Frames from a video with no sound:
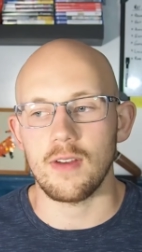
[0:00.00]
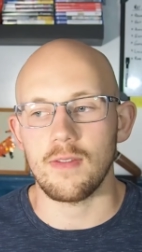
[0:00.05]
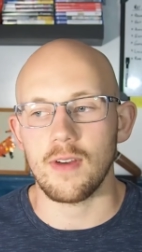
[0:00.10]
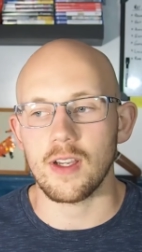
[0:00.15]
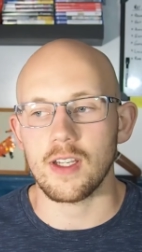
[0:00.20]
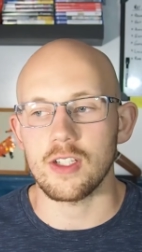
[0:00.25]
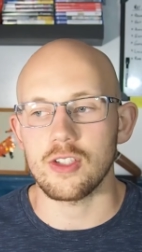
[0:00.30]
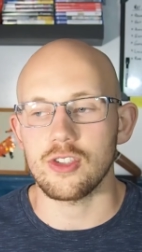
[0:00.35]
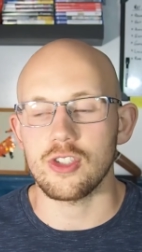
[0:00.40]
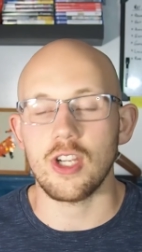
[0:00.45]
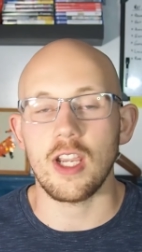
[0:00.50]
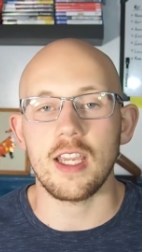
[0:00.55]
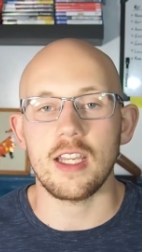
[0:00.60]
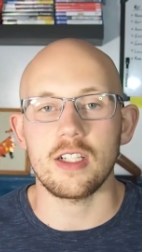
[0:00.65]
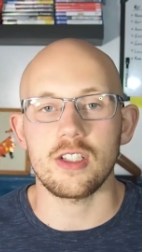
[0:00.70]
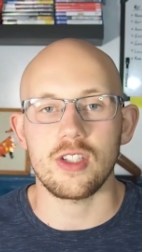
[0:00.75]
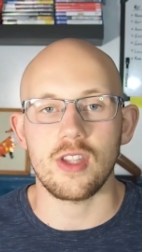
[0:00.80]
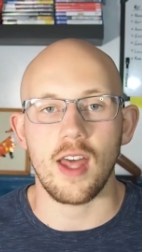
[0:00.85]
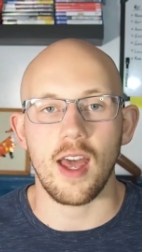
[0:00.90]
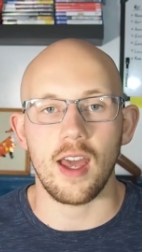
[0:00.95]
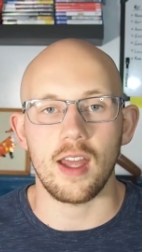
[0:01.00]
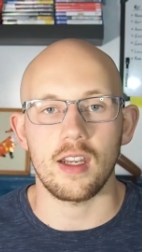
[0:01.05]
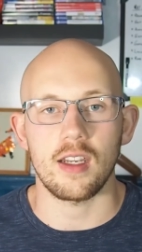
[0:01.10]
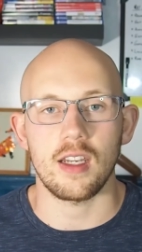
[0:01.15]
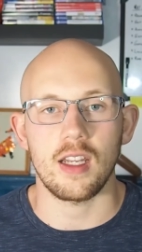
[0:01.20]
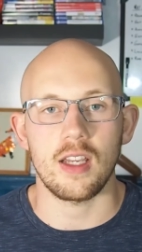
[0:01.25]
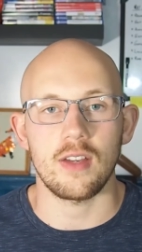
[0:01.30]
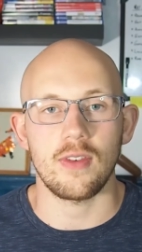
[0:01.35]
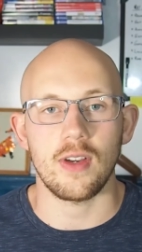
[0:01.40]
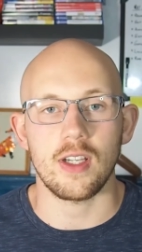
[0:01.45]
if I could change that,
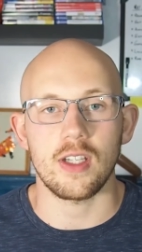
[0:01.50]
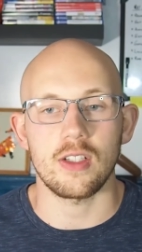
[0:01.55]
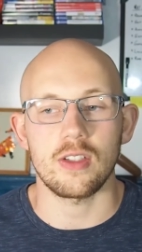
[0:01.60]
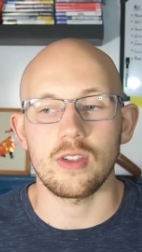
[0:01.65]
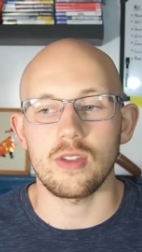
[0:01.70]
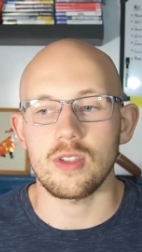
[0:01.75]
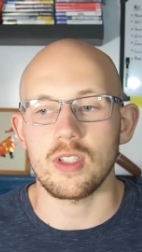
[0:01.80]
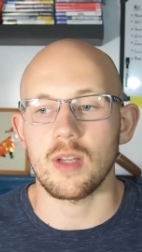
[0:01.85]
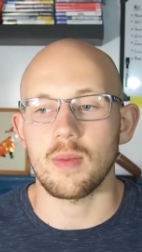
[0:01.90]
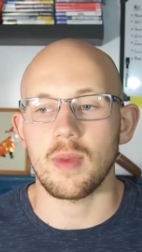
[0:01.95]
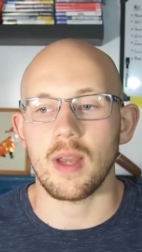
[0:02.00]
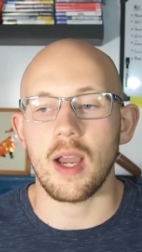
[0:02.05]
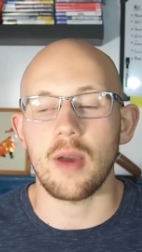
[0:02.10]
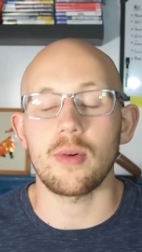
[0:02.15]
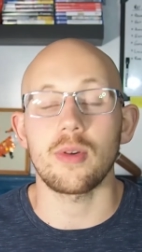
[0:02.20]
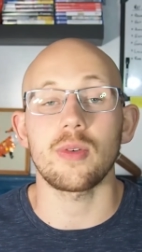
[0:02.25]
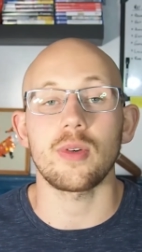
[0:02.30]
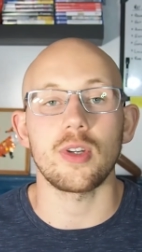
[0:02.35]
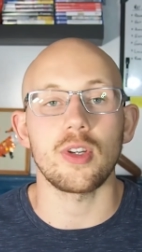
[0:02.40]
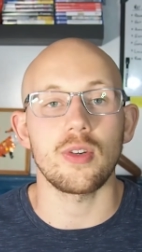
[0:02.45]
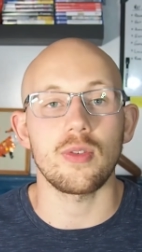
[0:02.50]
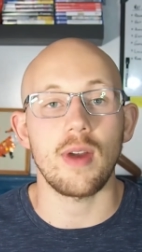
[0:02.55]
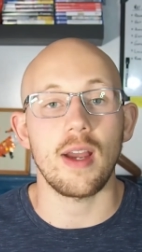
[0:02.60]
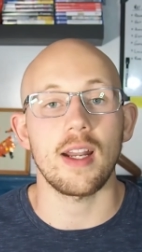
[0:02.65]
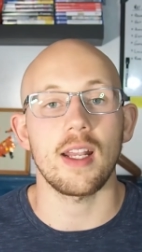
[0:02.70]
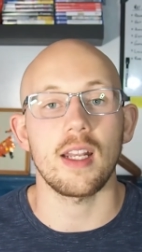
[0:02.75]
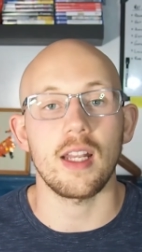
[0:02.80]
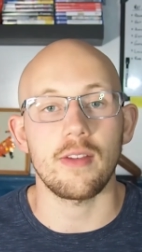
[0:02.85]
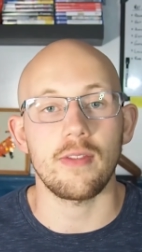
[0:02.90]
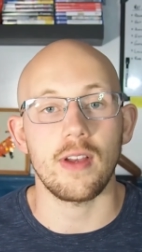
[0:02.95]
if I could do something, I would regret
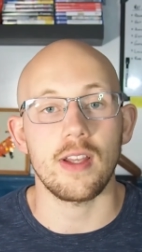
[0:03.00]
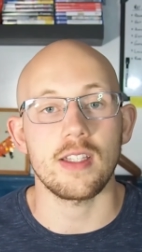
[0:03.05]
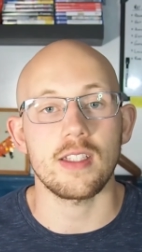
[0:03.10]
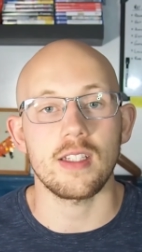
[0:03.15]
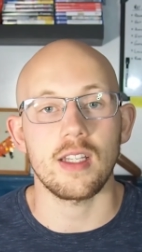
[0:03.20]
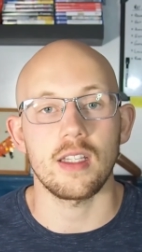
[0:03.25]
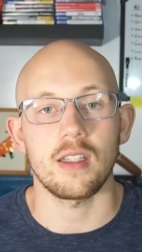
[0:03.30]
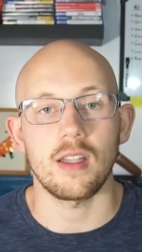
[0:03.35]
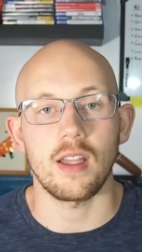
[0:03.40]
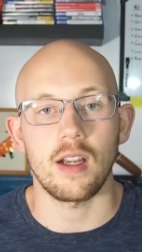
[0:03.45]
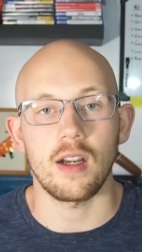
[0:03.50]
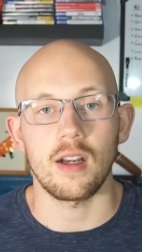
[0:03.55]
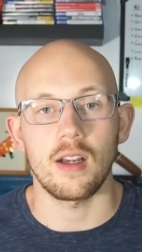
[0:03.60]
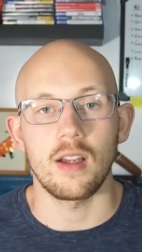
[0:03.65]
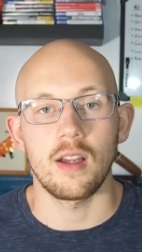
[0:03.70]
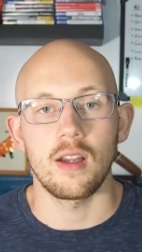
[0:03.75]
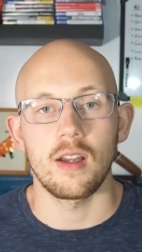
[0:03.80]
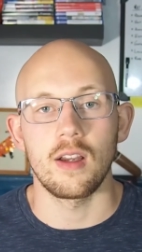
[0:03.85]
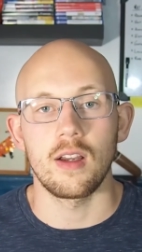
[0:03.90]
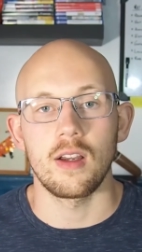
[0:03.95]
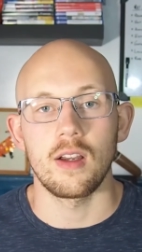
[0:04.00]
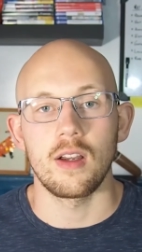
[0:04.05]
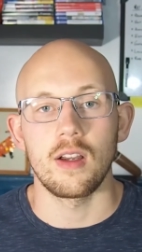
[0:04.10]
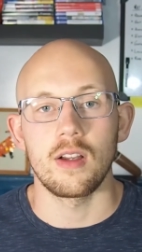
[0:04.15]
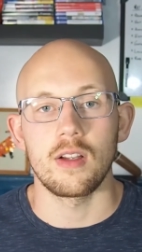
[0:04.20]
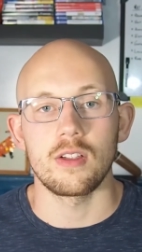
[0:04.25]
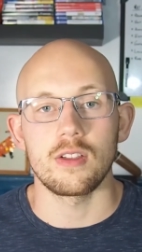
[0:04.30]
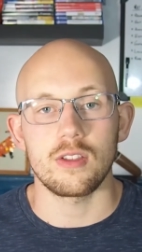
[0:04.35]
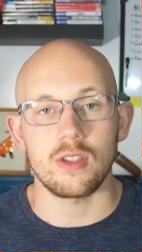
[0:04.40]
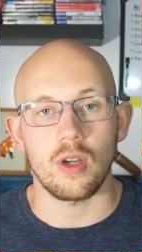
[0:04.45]
it if I stayed there.
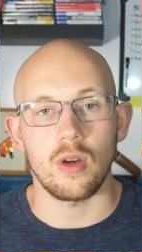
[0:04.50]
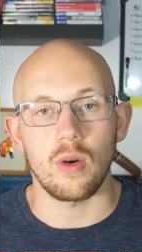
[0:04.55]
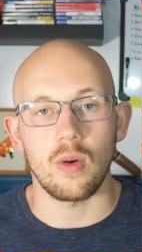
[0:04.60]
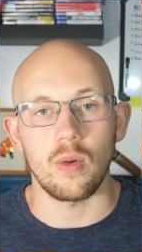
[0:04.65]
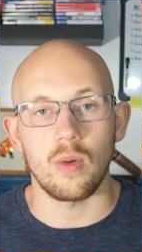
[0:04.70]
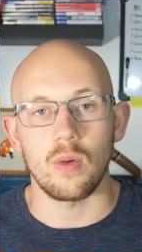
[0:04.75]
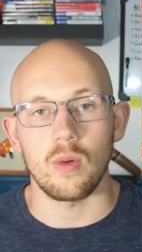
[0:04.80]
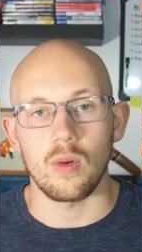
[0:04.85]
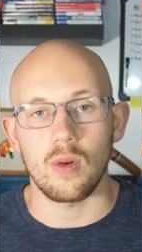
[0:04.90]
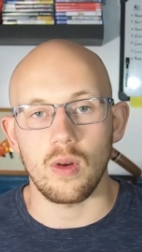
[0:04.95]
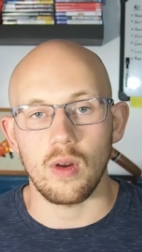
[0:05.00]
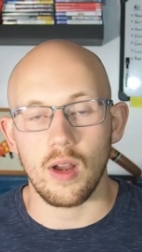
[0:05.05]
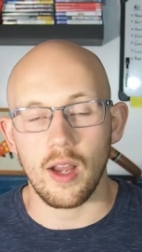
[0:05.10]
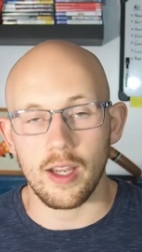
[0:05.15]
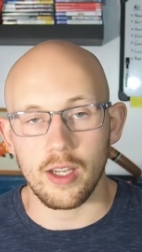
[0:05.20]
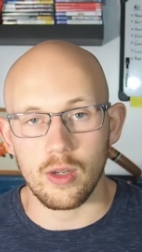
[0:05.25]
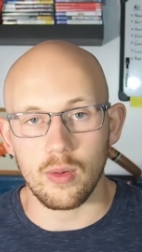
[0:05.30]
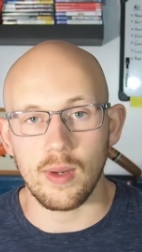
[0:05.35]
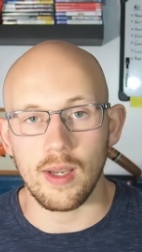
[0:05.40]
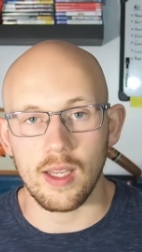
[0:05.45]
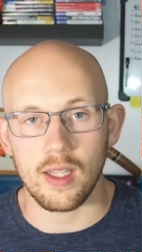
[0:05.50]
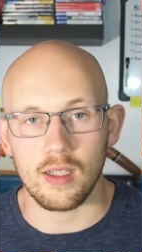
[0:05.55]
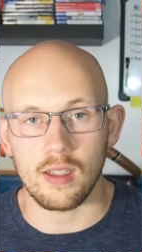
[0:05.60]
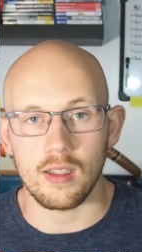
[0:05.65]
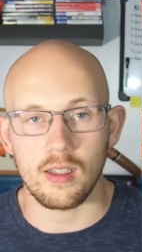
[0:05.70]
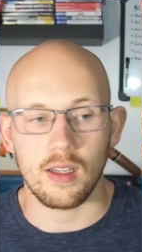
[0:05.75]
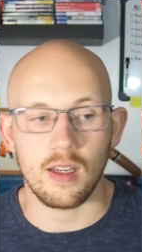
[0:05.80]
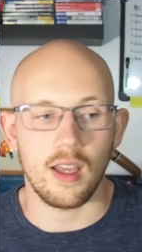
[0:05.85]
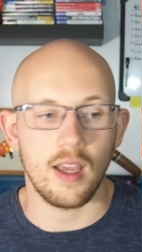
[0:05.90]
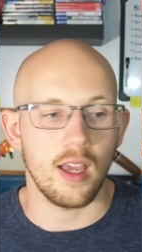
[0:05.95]
So I quit
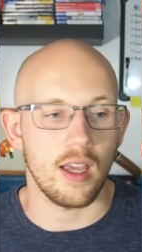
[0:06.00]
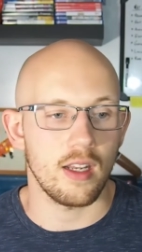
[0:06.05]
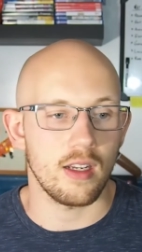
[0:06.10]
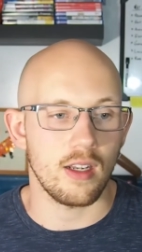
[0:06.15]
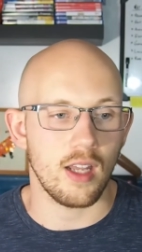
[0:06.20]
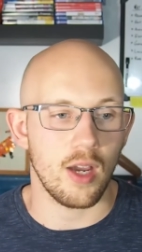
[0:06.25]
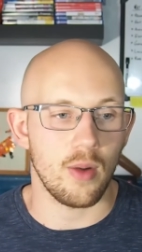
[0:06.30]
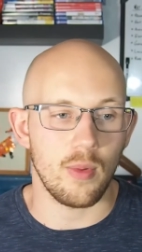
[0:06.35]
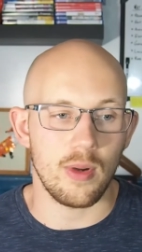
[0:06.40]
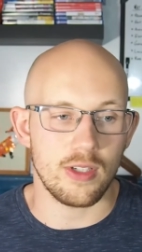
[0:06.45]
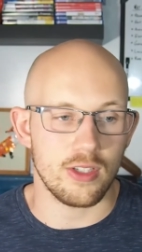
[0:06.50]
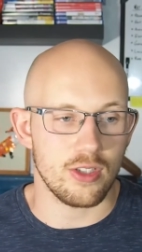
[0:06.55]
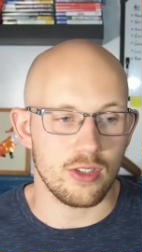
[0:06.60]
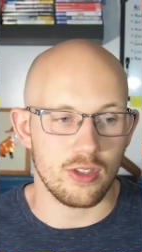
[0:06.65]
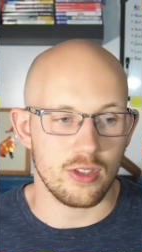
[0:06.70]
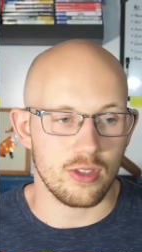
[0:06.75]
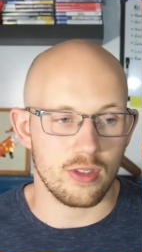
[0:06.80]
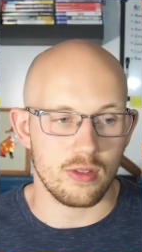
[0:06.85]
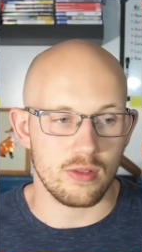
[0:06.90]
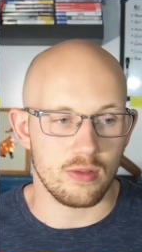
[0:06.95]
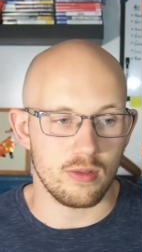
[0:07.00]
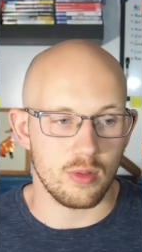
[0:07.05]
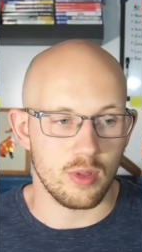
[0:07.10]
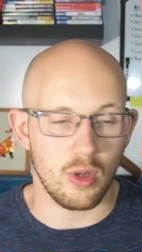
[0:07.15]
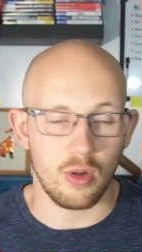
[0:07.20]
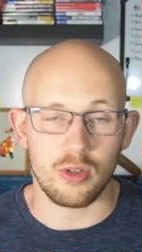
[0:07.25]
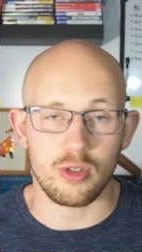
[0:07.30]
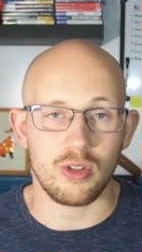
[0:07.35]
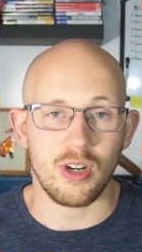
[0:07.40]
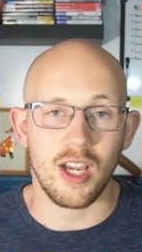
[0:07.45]
and I went to just
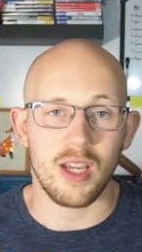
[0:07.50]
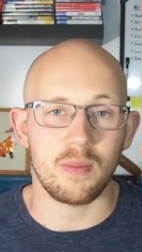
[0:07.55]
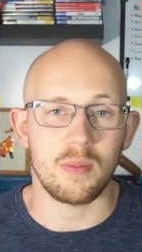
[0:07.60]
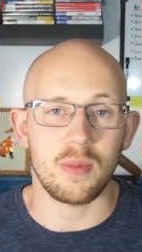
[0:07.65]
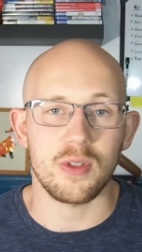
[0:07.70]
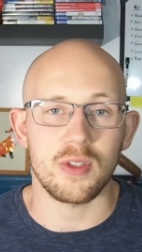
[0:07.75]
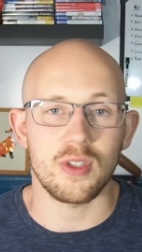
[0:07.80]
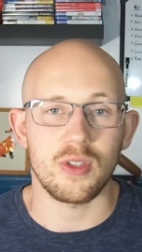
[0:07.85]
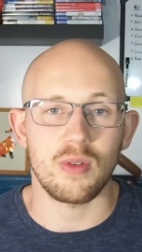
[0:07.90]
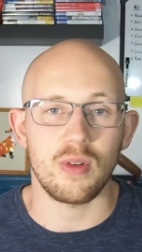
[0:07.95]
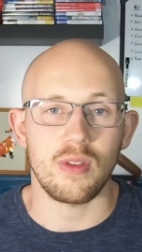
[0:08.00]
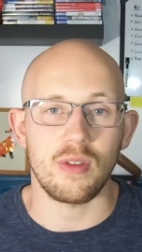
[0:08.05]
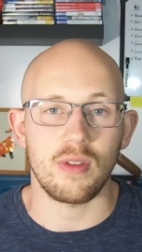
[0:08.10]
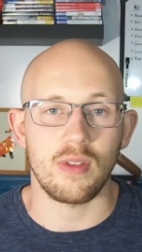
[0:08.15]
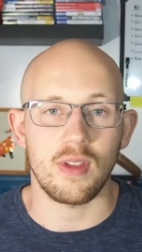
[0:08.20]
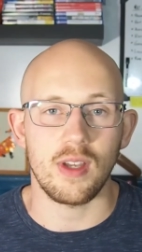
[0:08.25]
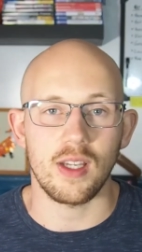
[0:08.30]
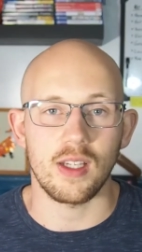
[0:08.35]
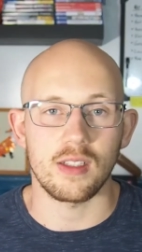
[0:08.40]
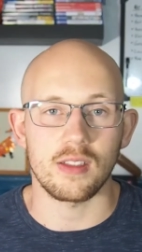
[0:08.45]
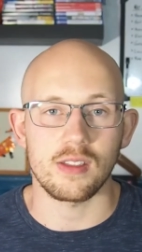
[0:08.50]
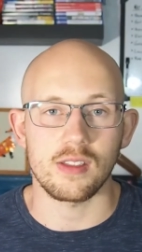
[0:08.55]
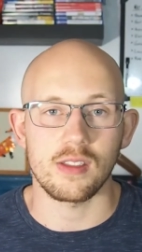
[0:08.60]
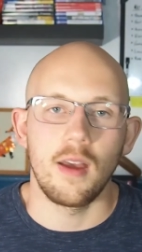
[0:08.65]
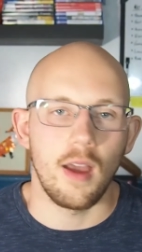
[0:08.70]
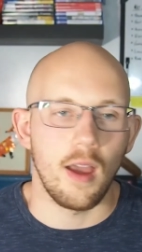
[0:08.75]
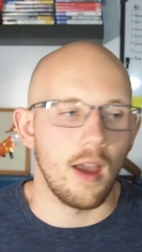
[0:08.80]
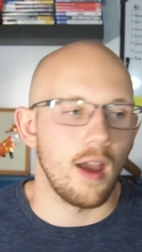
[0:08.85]
go try and pursue other things.